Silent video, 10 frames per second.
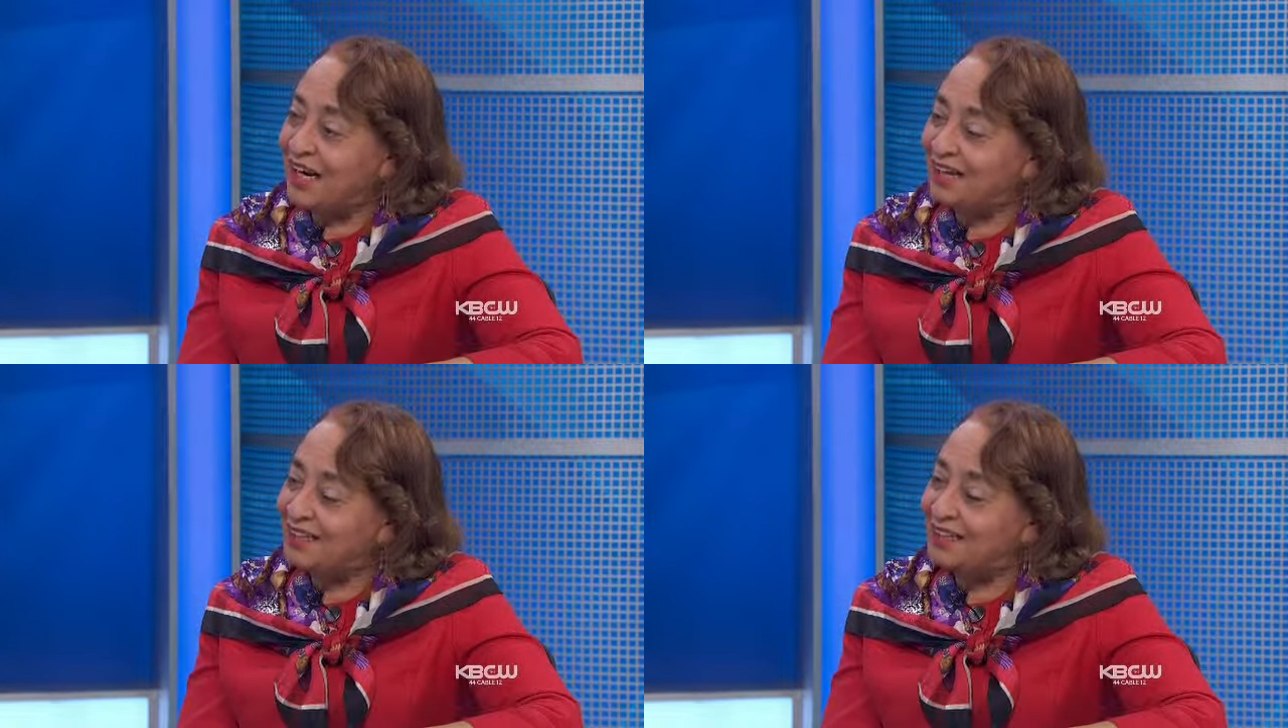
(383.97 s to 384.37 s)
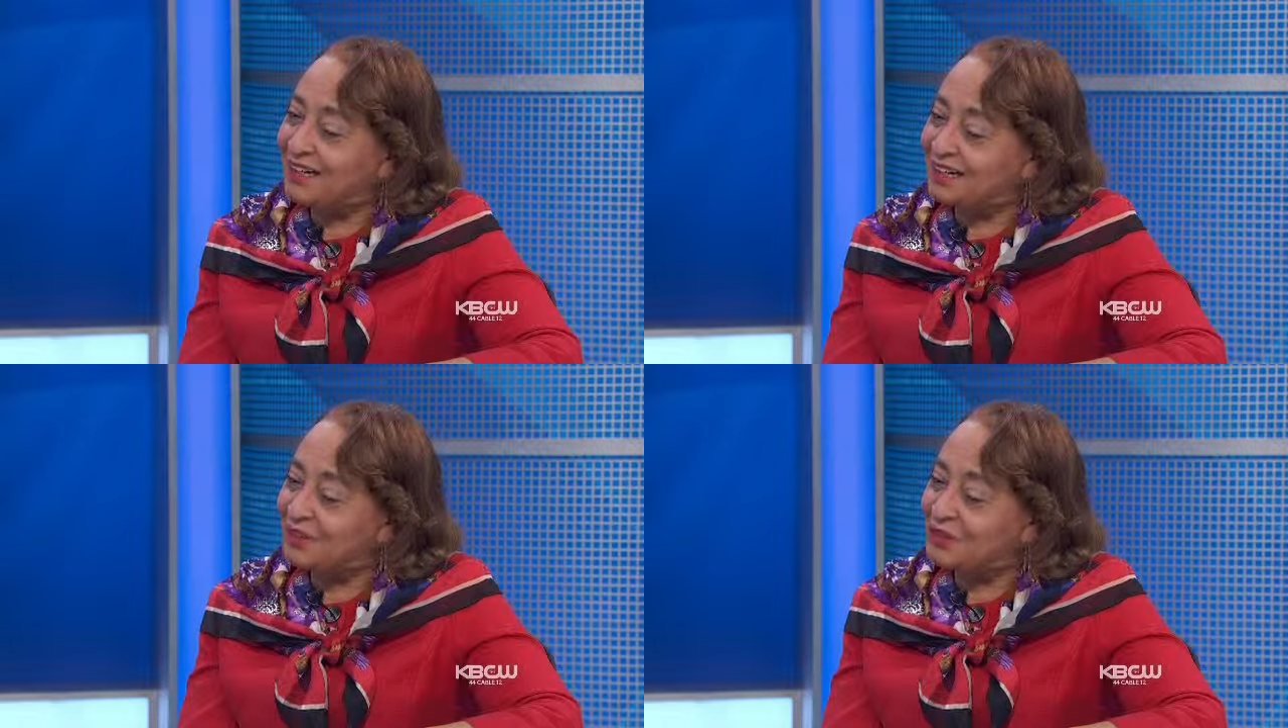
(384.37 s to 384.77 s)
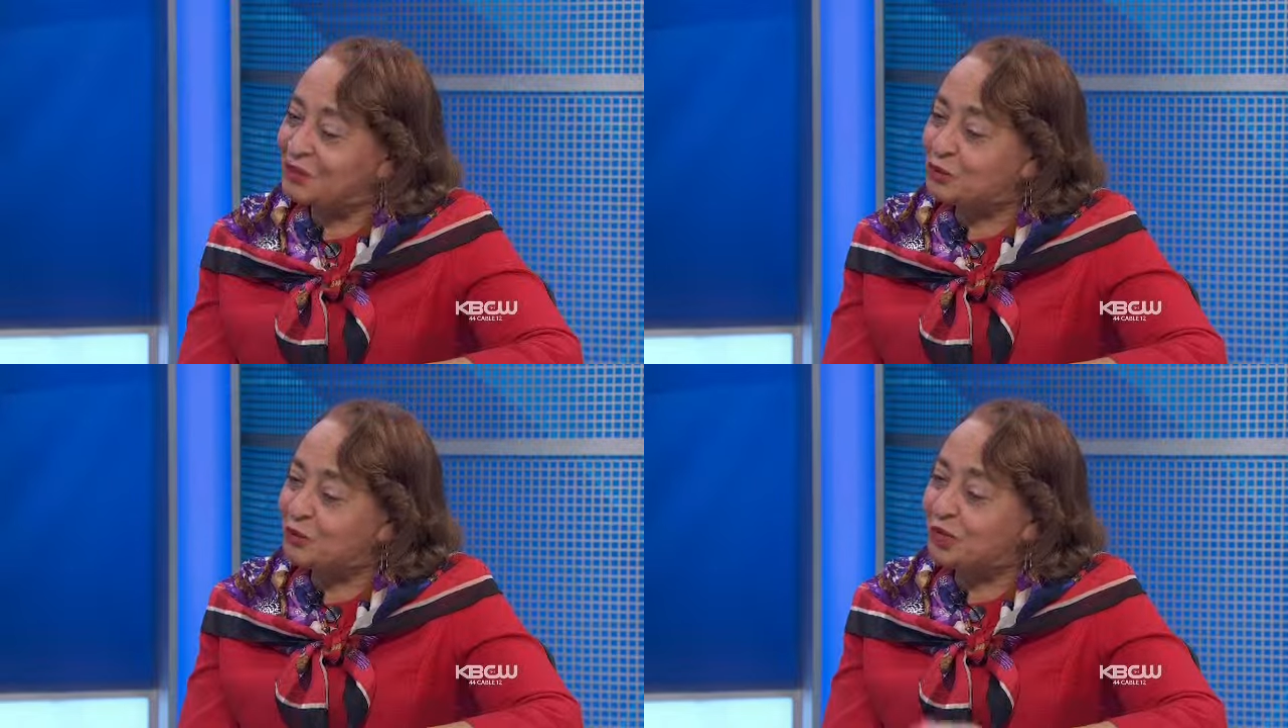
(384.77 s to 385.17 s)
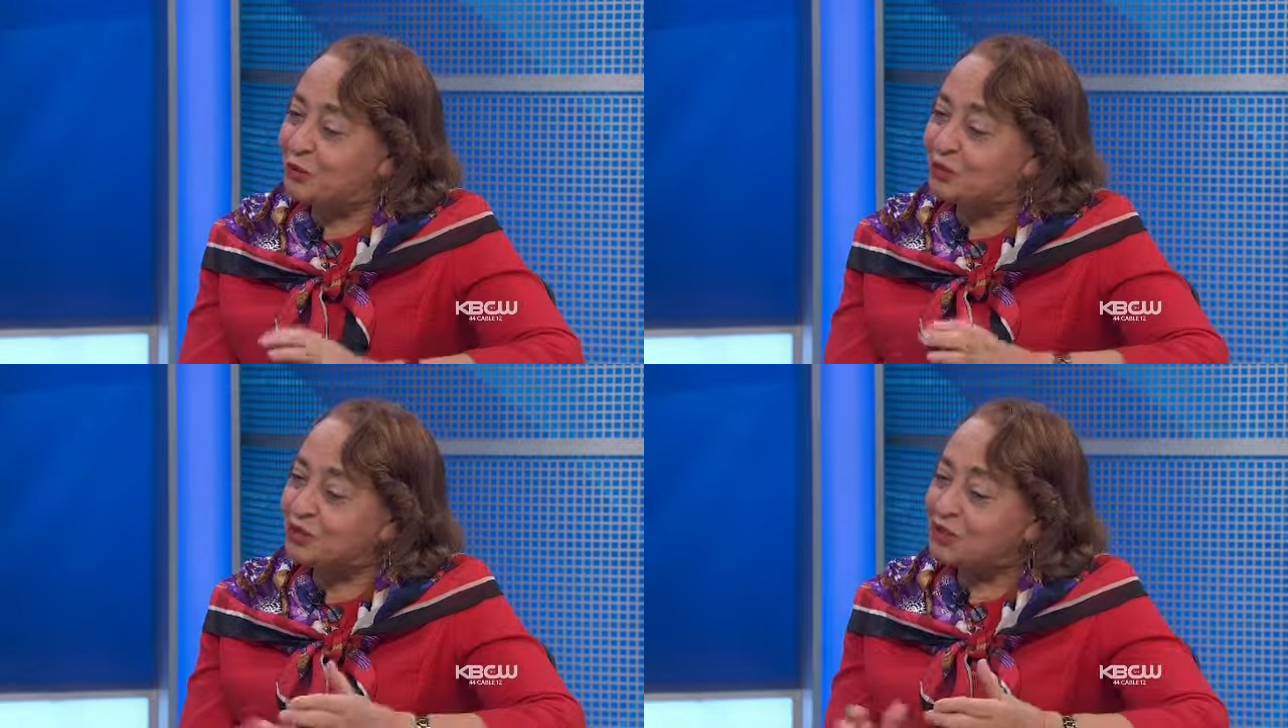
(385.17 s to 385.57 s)
And uh, to be
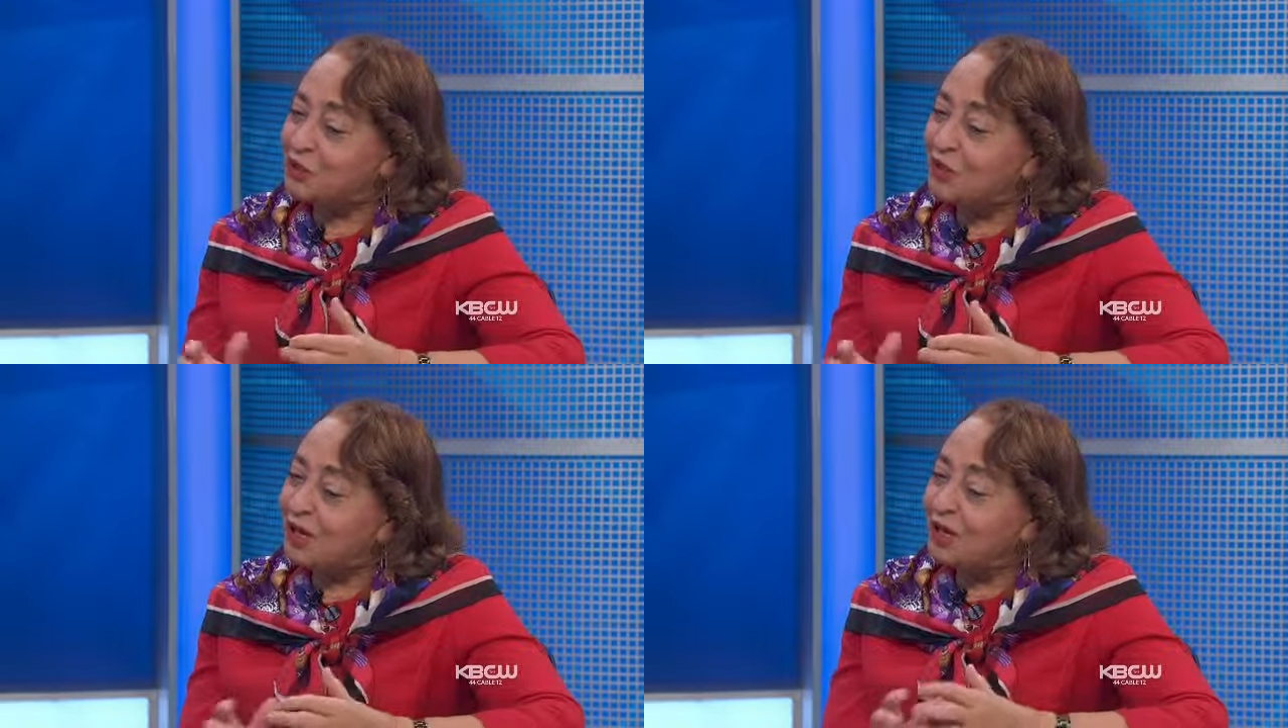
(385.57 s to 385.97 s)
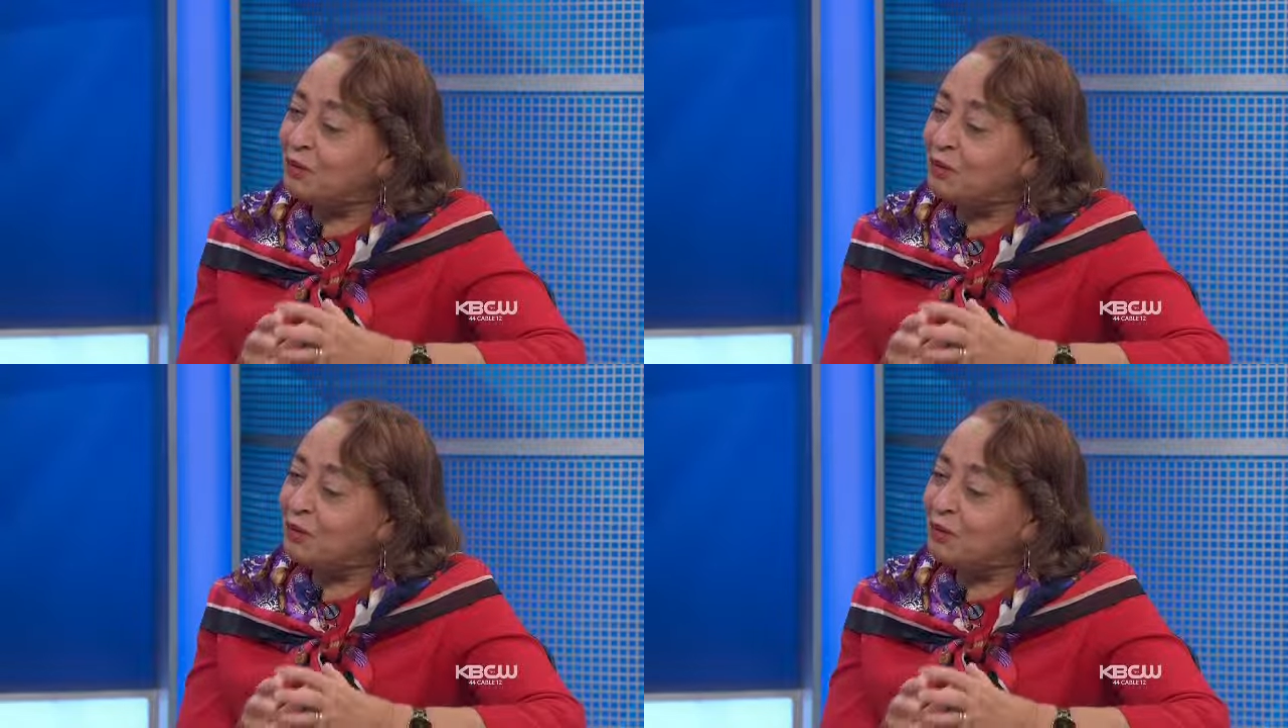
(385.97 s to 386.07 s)
able to